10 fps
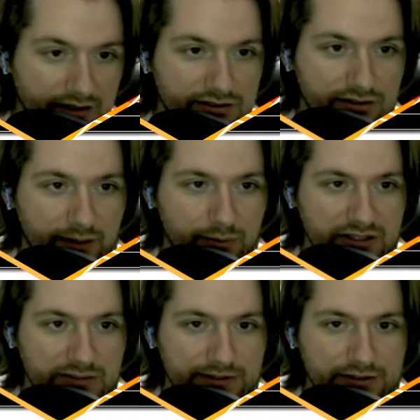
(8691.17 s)
So that
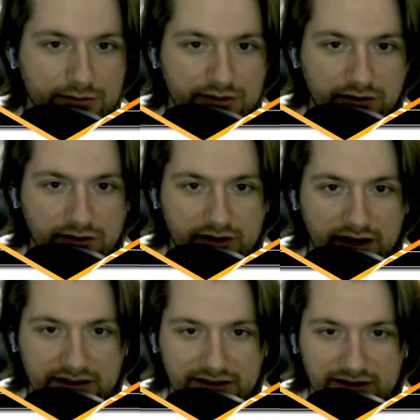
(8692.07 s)
brings me to another
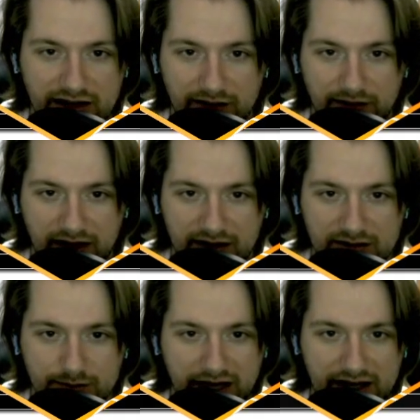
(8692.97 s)
idea that I've had in
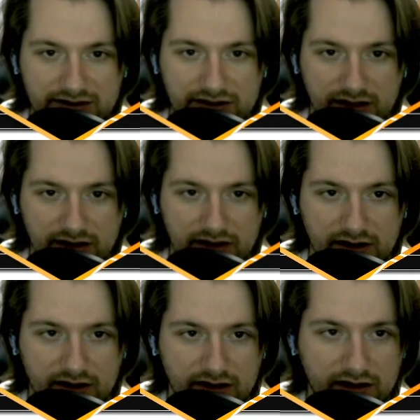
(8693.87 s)
the past.
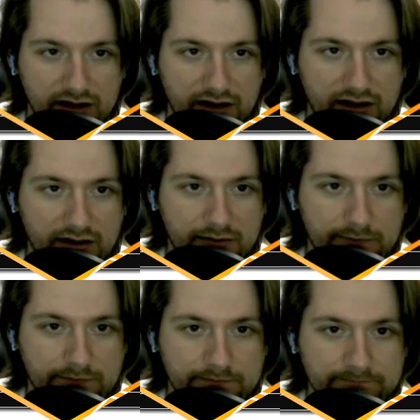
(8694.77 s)
A